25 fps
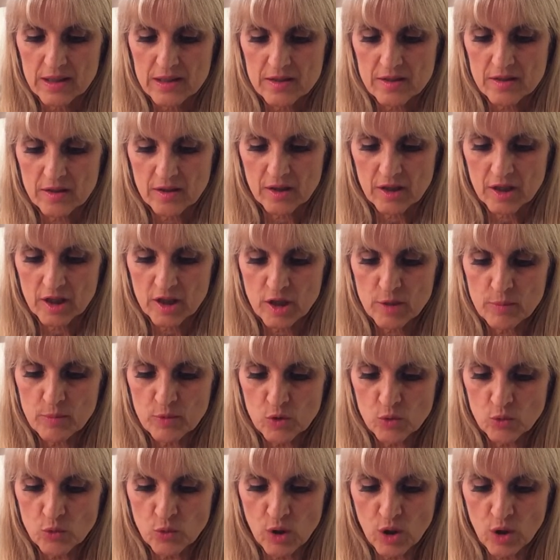to keep
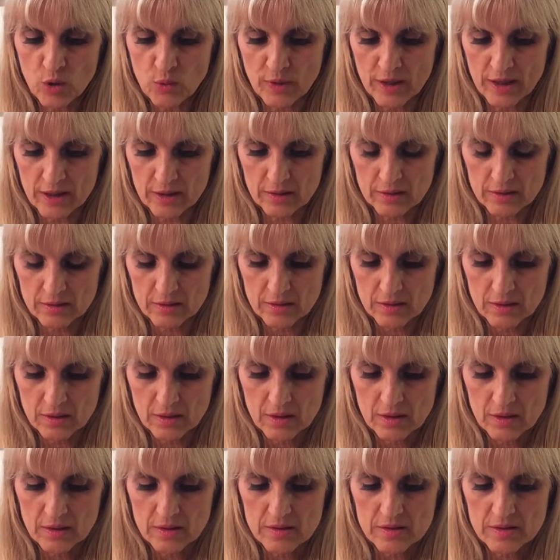growing,
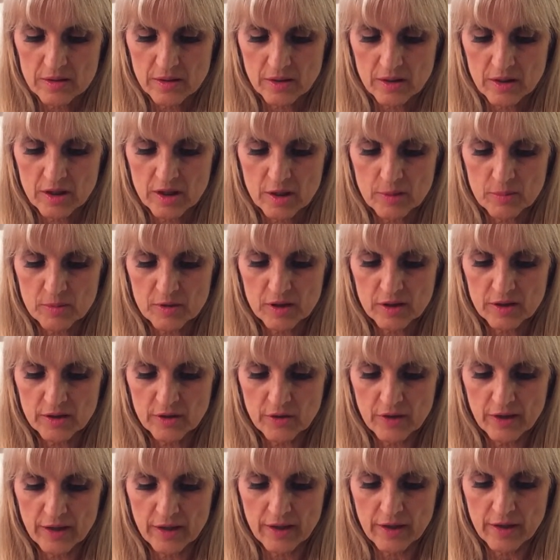to keep
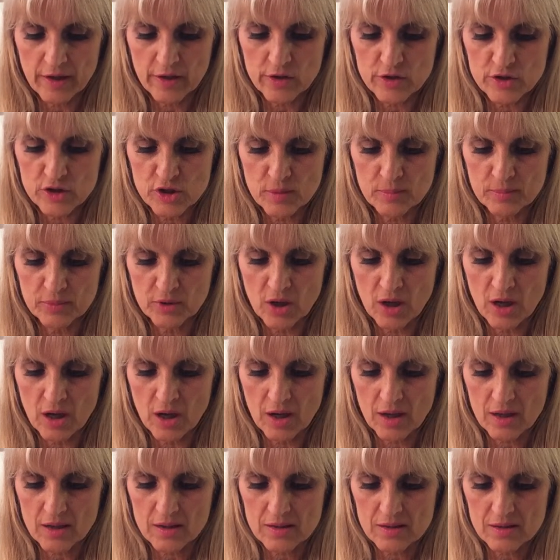clearing energy
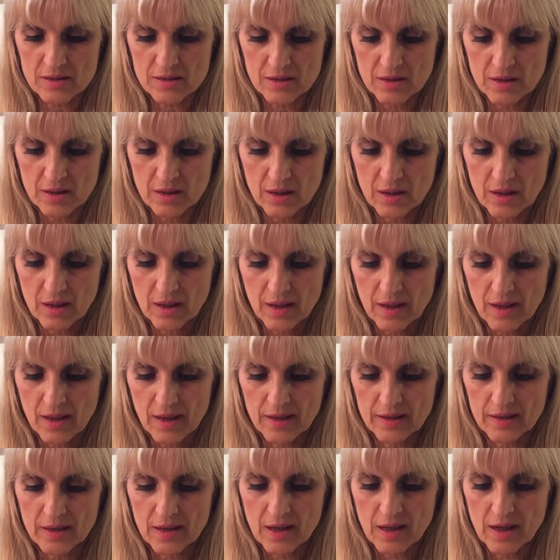blocks,
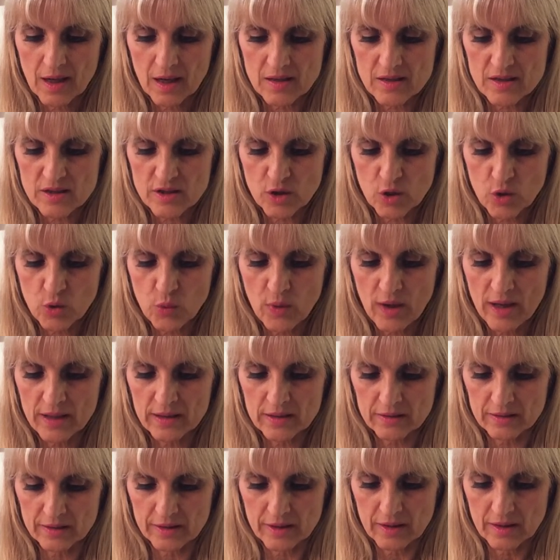and
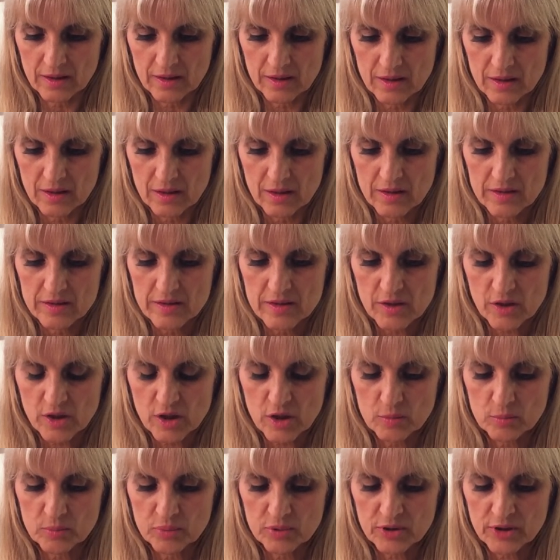consequently to
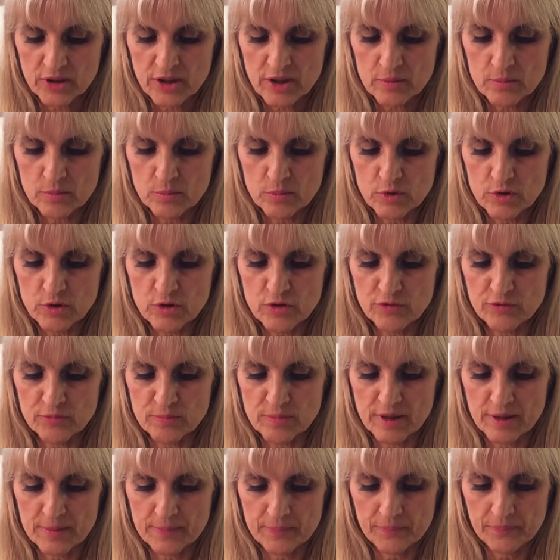complete
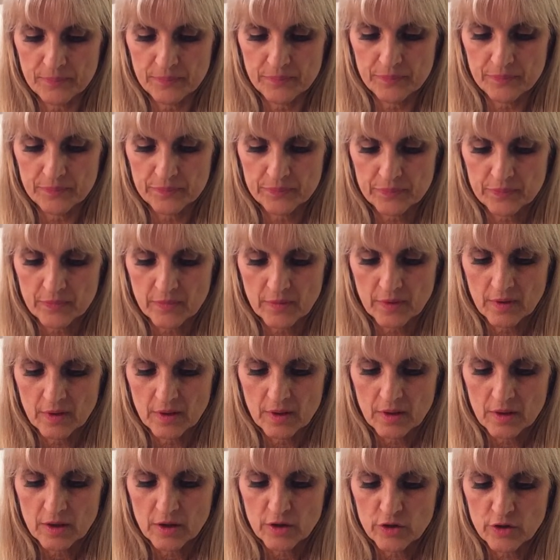movement.
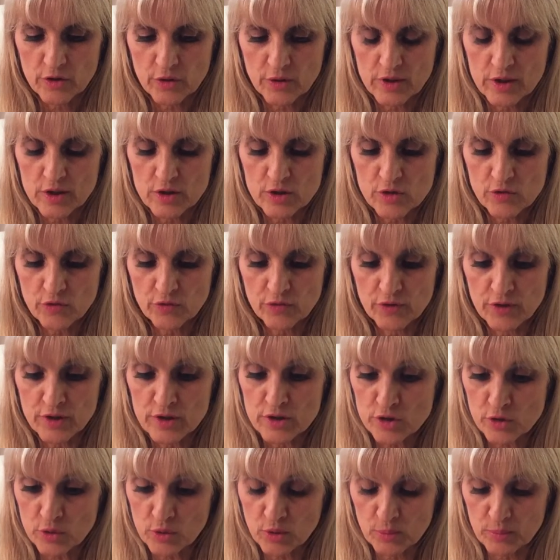Your
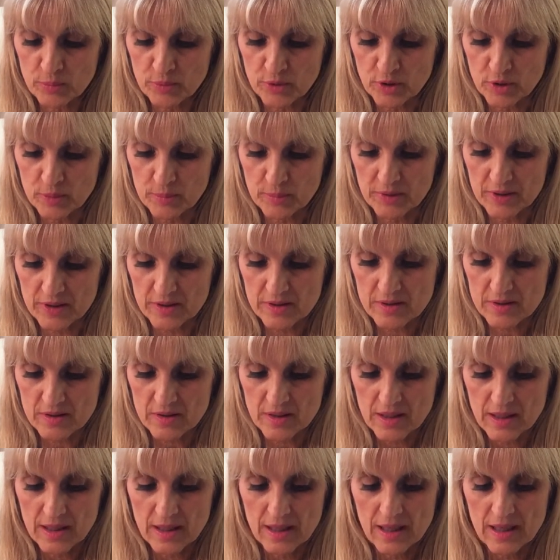individual purpose
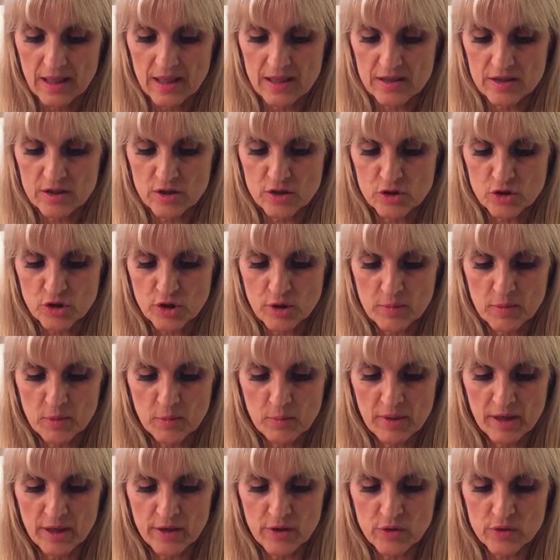is
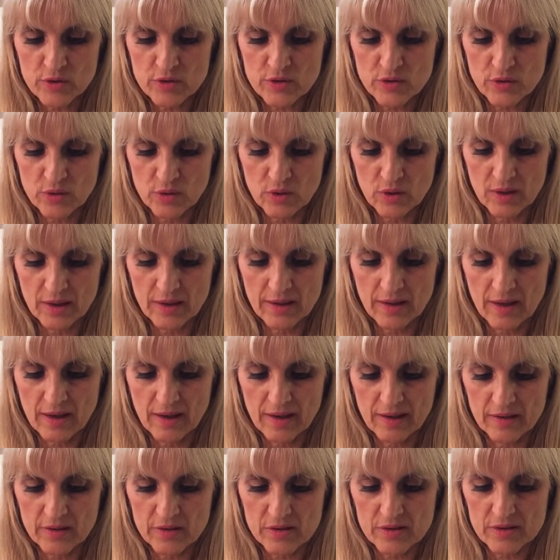determined by your soul and
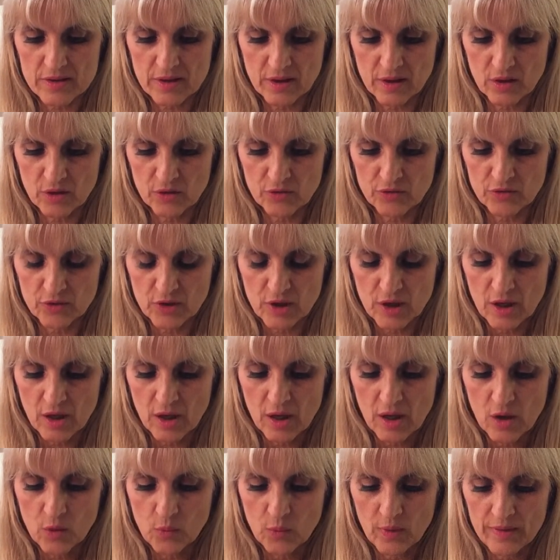higher self
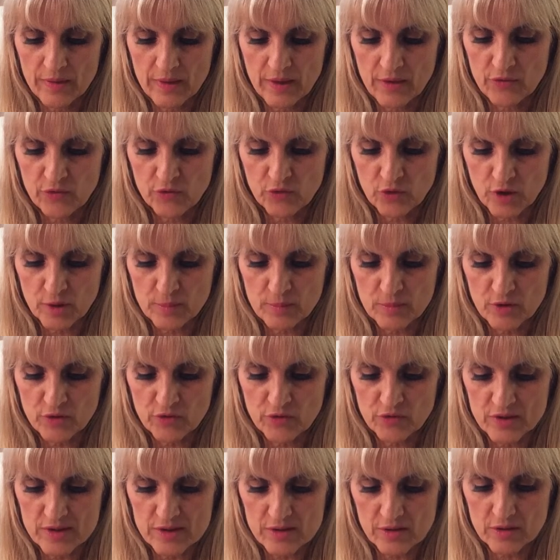when they form your
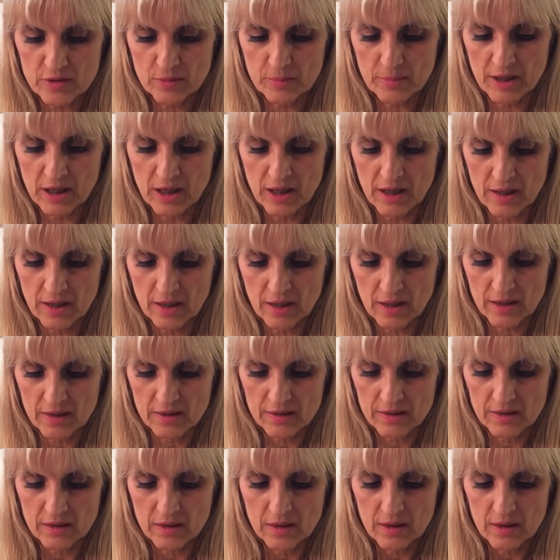physical body,